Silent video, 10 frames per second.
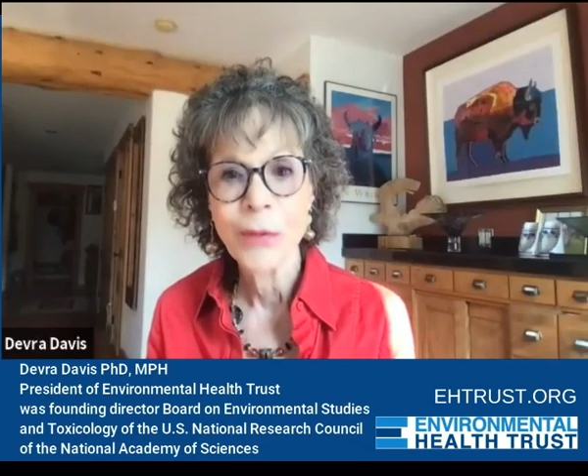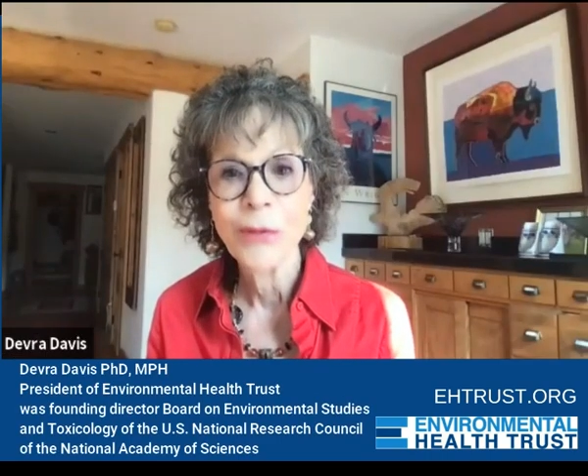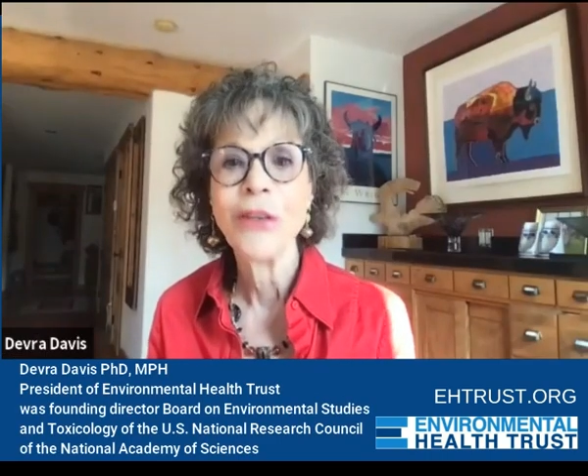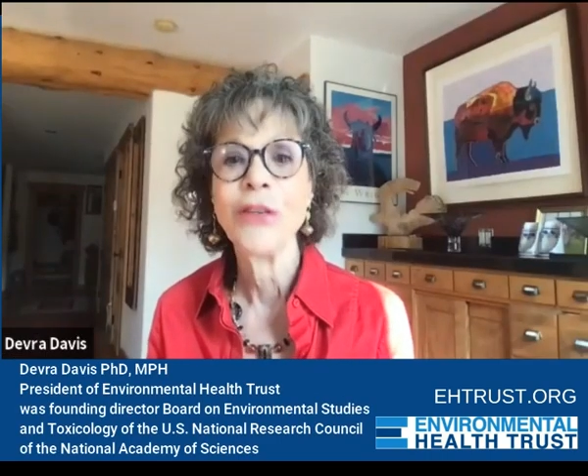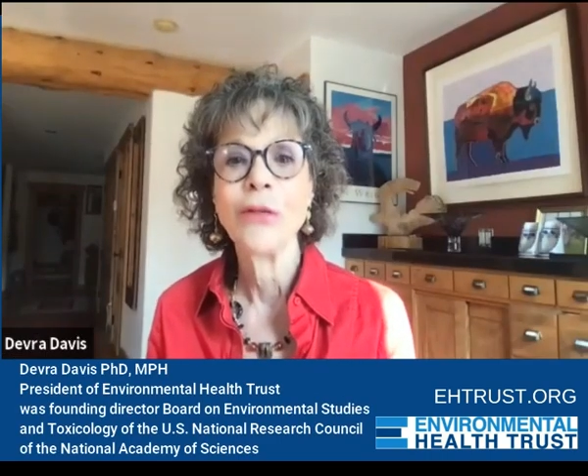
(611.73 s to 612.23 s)

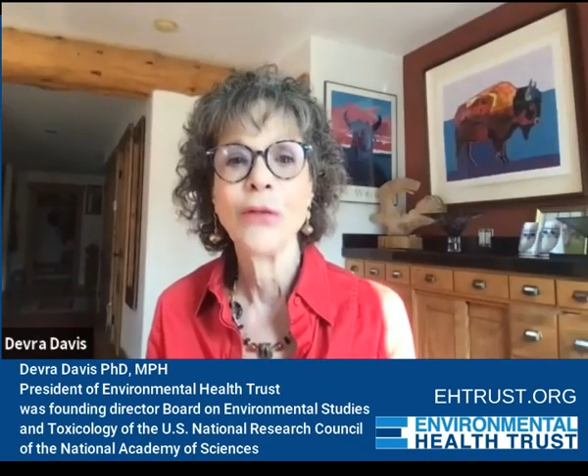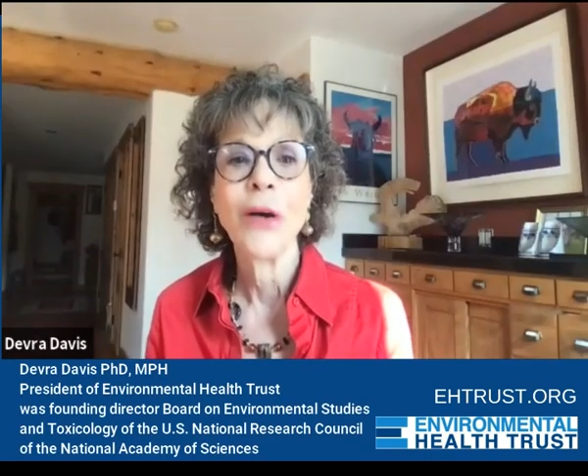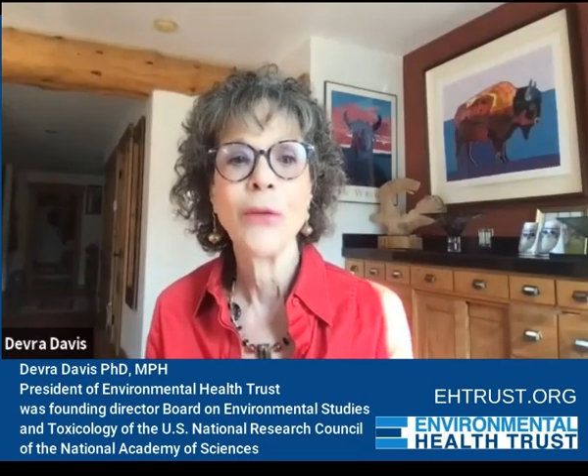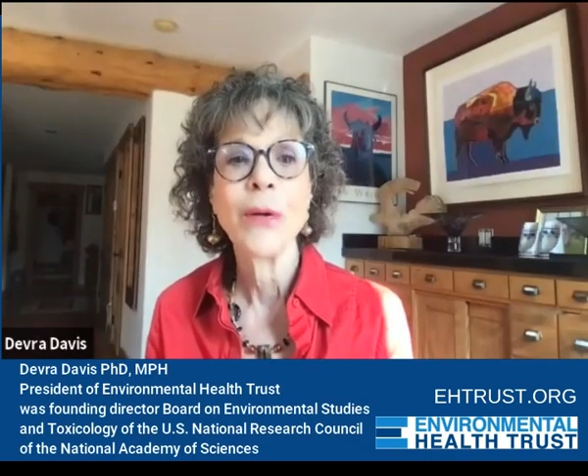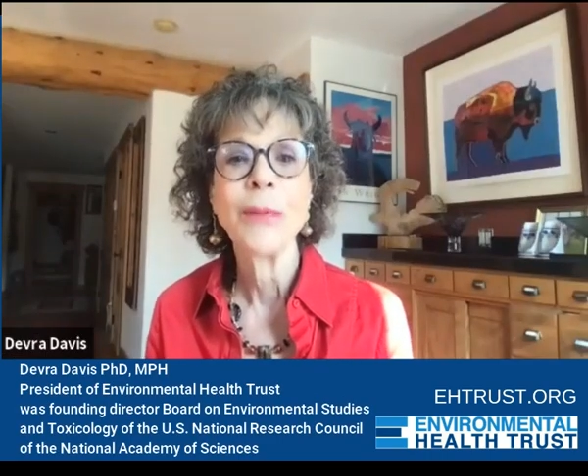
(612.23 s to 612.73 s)
profession
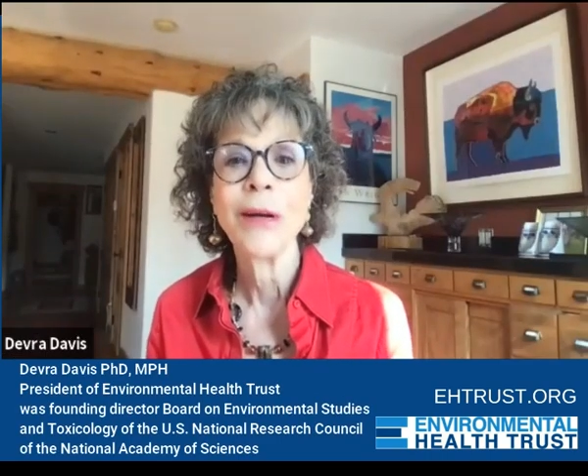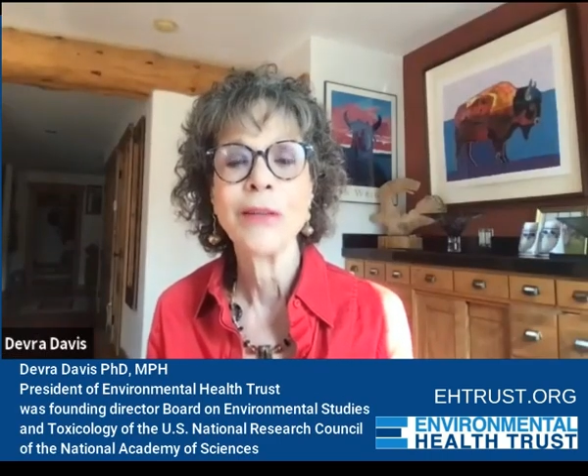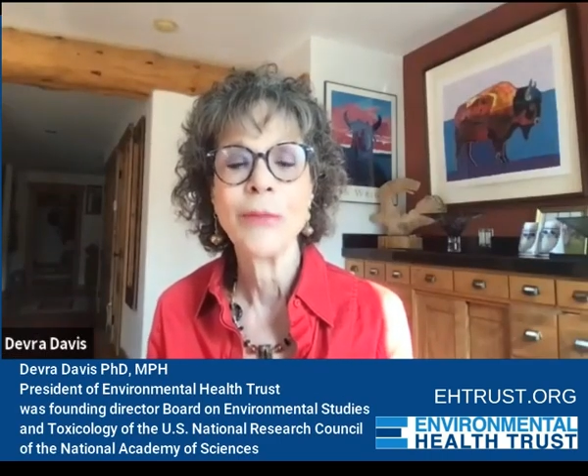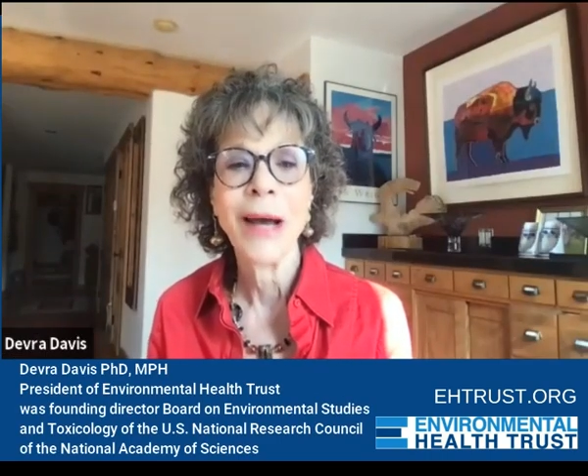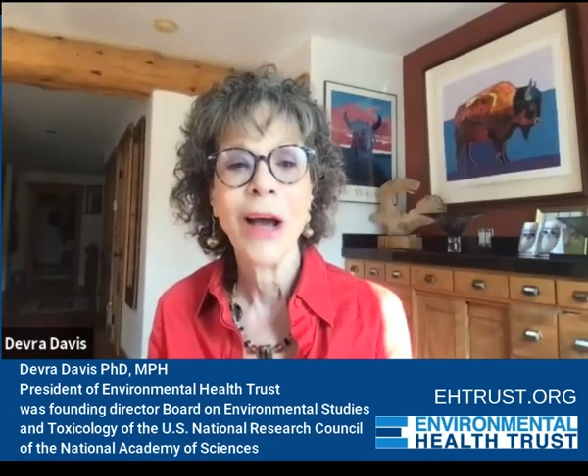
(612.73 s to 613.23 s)
of uh,
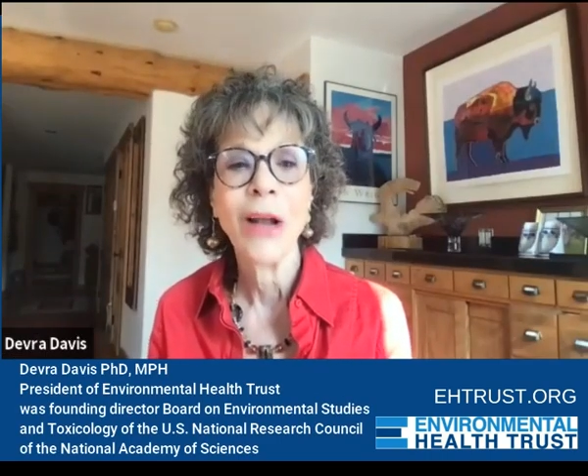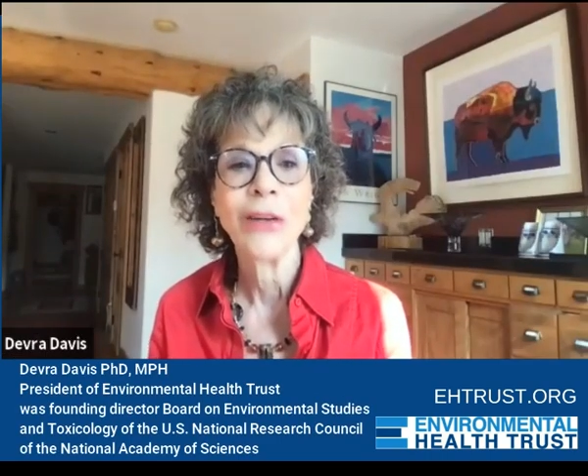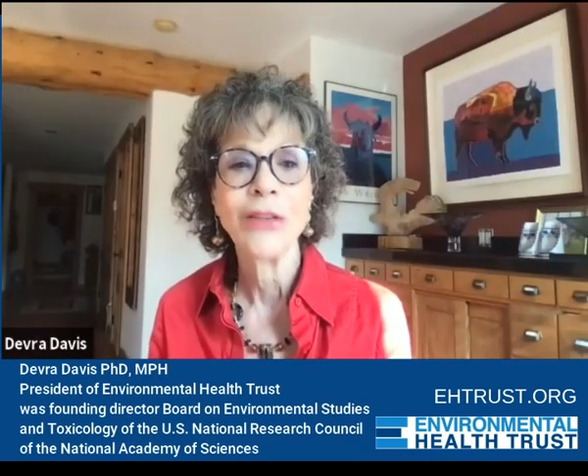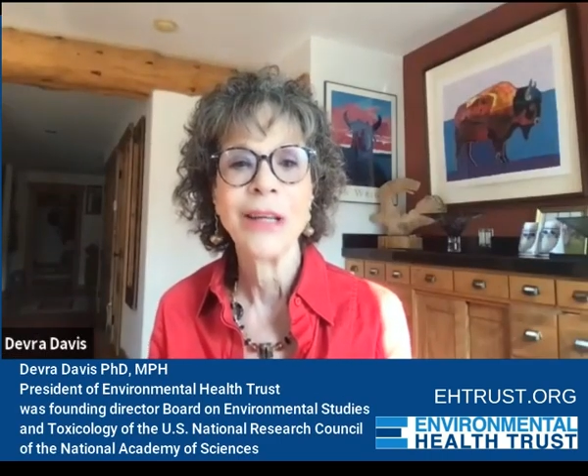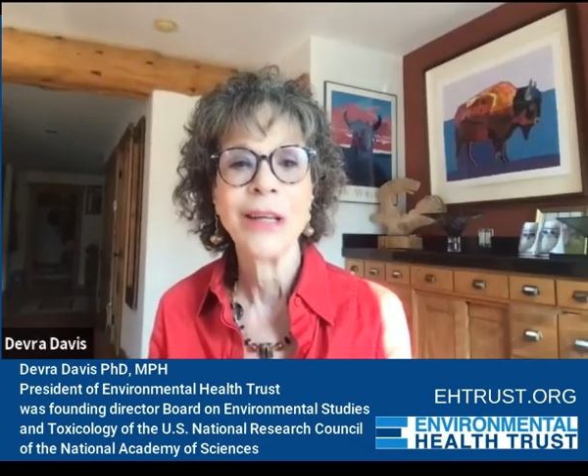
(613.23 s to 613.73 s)
reproductive
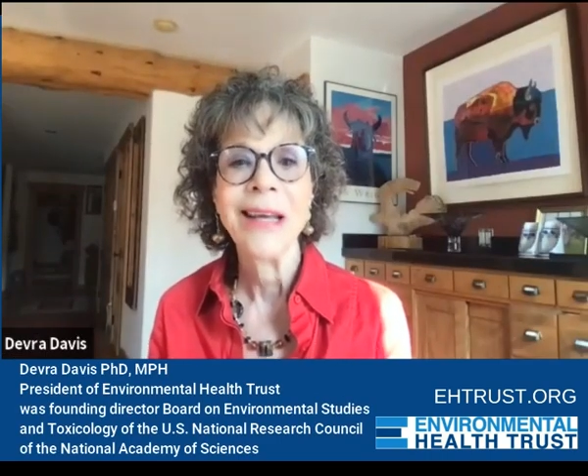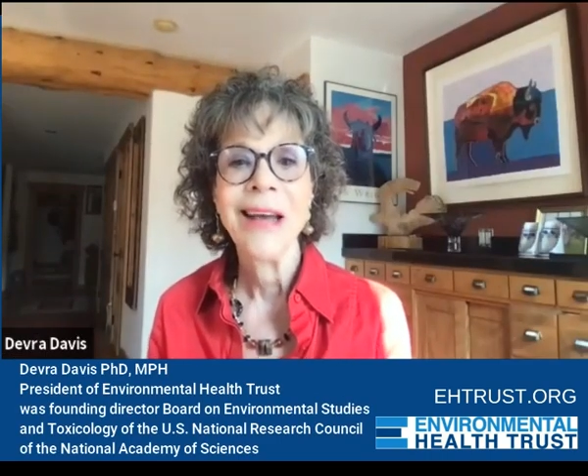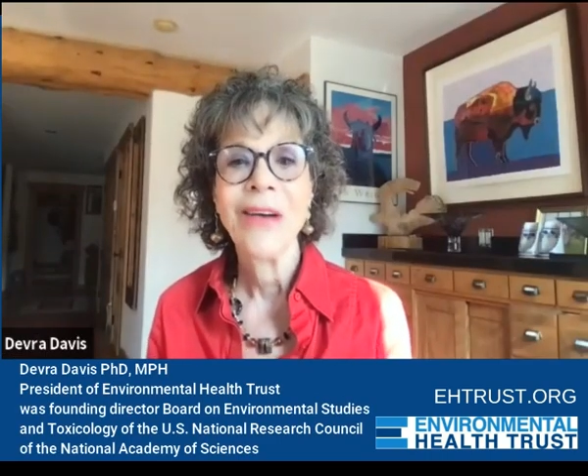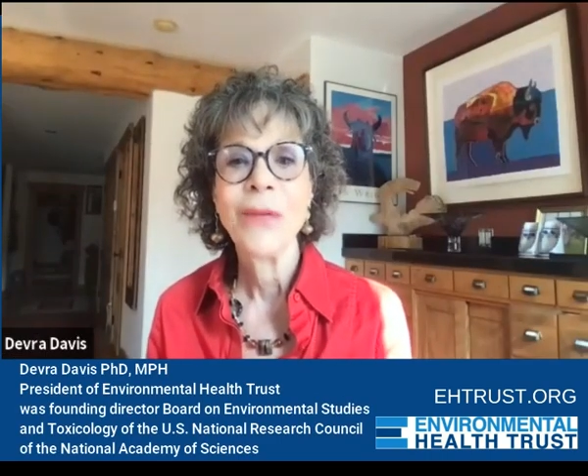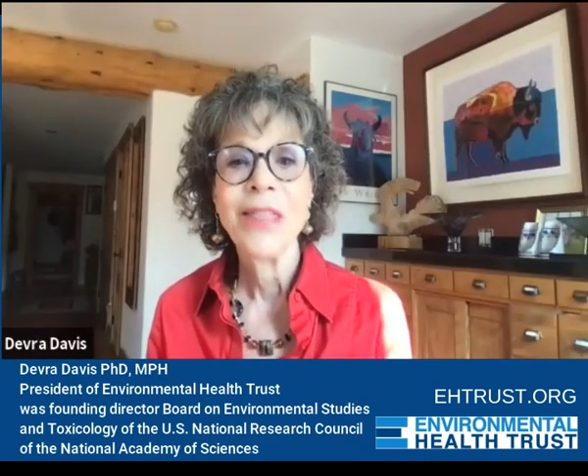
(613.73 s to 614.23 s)
biology.